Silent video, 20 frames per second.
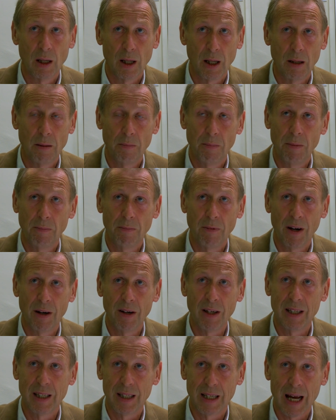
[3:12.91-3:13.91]
it had been
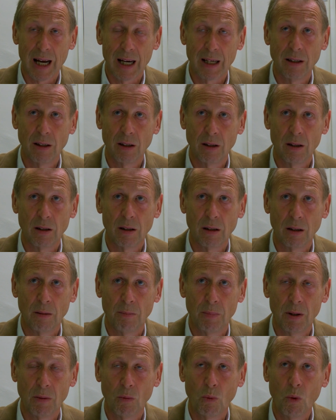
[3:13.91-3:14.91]
very stagnant.
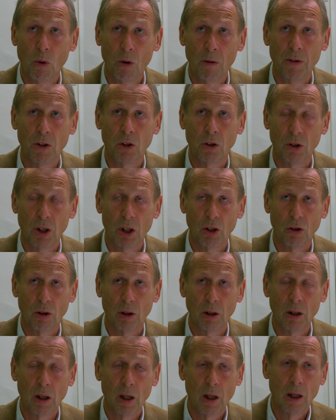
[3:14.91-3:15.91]
There'd been a war of
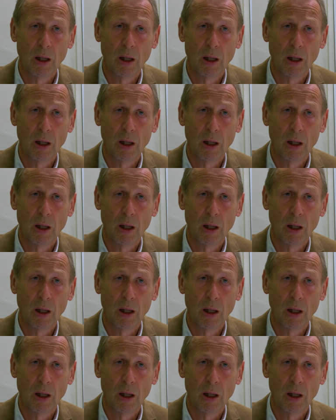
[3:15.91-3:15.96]
attrition.